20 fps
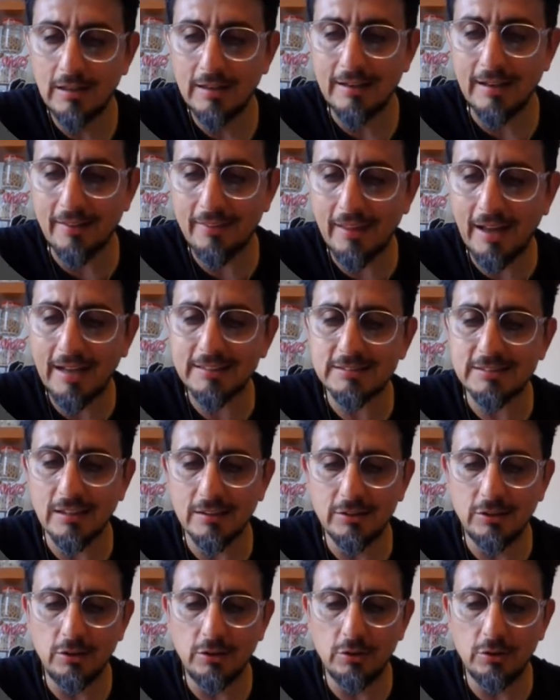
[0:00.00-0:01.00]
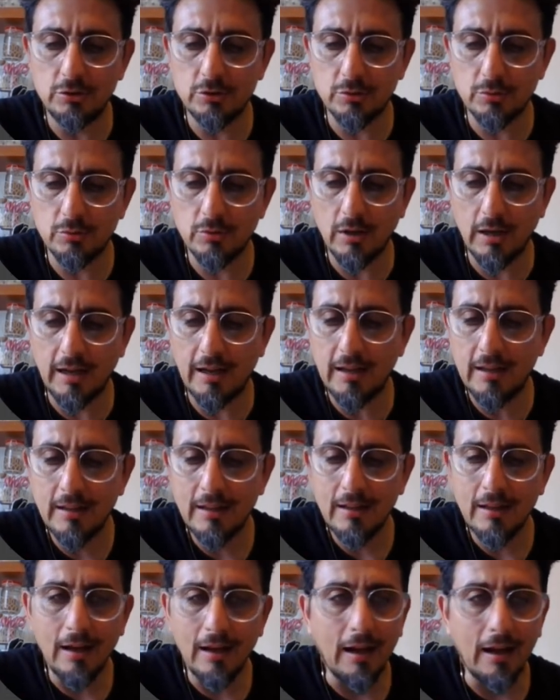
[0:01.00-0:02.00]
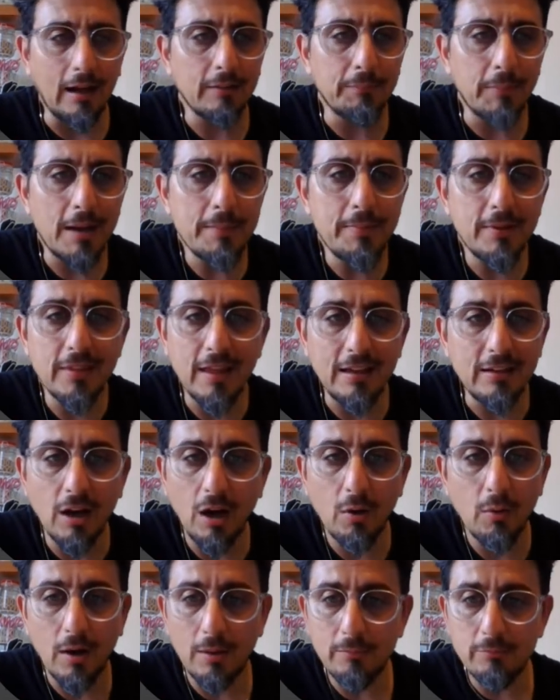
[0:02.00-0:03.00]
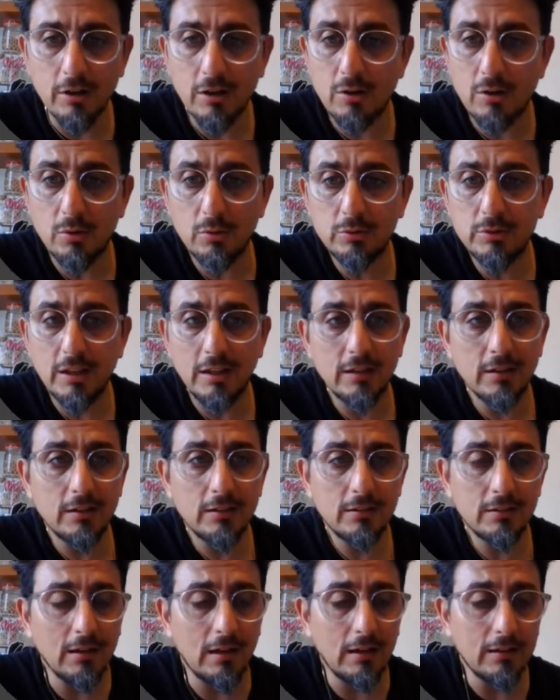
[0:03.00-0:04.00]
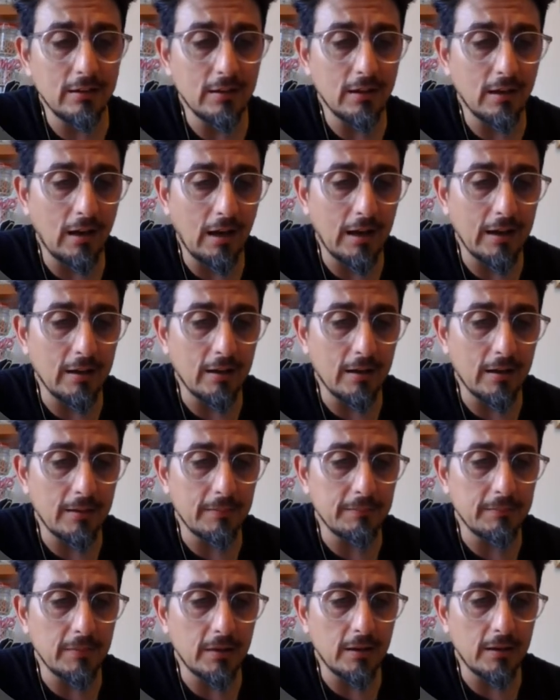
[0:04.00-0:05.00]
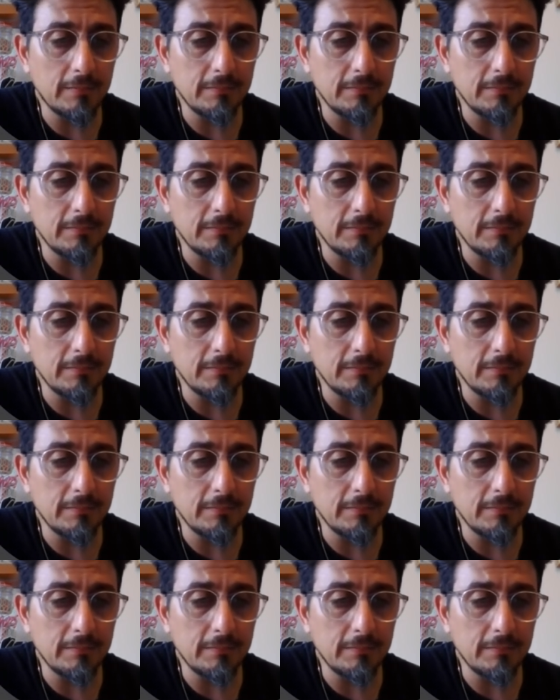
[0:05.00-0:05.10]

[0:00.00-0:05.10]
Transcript: Now, that's unusual. Like, maybe they know I'm recording and I am,